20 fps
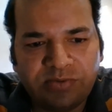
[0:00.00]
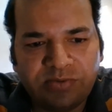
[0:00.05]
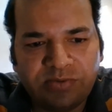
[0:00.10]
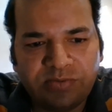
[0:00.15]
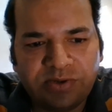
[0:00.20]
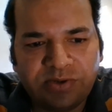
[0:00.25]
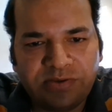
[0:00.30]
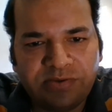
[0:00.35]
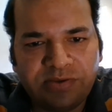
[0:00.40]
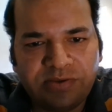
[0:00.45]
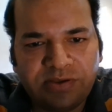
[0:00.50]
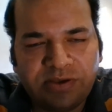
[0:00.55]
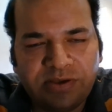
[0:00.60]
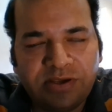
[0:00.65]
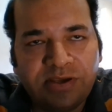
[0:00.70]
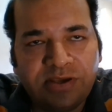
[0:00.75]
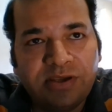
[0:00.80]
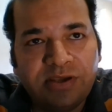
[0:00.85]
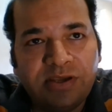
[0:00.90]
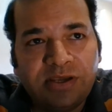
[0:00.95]
towards.
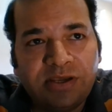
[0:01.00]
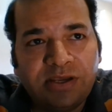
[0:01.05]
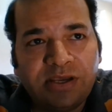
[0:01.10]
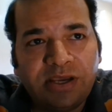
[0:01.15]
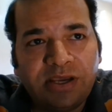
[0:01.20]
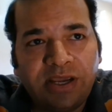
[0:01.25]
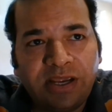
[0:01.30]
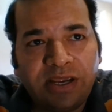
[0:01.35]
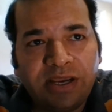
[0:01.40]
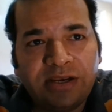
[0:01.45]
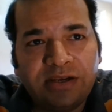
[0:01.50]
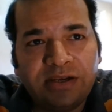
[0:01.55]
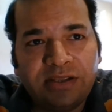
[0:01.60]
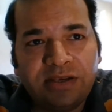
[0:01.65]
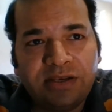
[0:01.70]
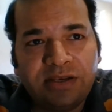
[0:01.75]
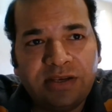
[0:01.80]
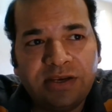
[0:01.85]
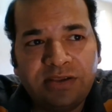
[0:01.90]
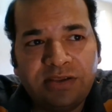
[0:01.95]
And
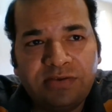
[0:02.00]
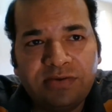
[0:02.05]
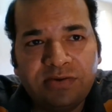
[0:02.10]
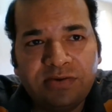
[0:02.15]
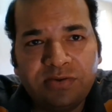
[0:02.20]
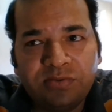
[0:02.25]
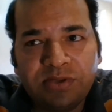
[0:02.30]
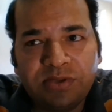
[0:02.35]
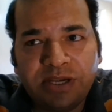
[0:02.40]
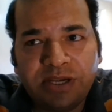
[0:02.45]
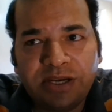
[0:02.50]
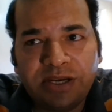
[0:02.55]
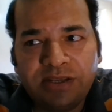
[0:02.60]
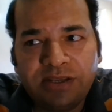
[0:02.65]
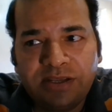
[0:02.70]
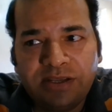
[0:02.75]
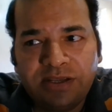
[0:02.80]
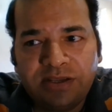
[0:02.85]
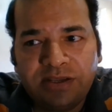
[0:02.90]
in addition to that,